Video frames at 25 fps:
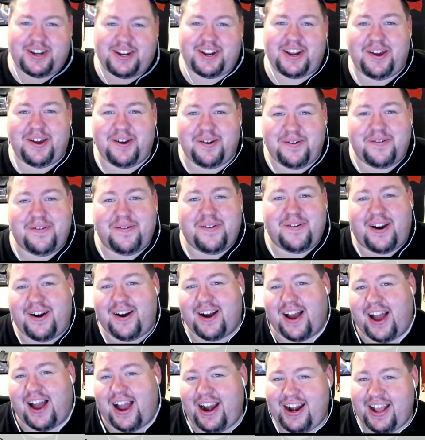you are
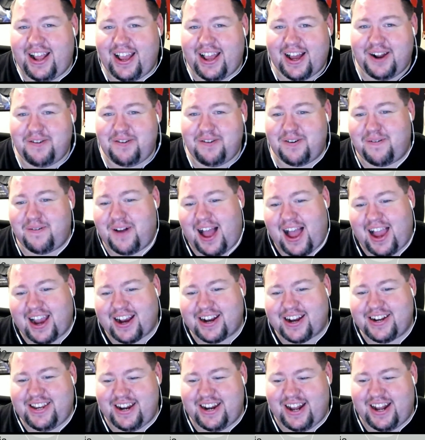hiding under a
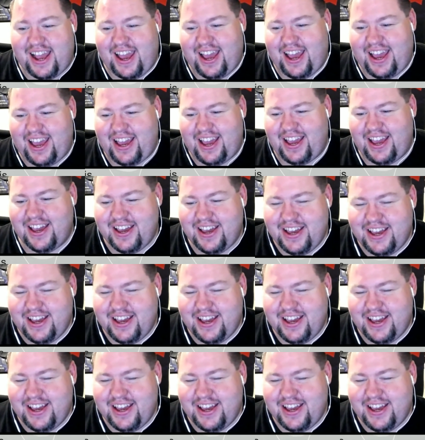rock today,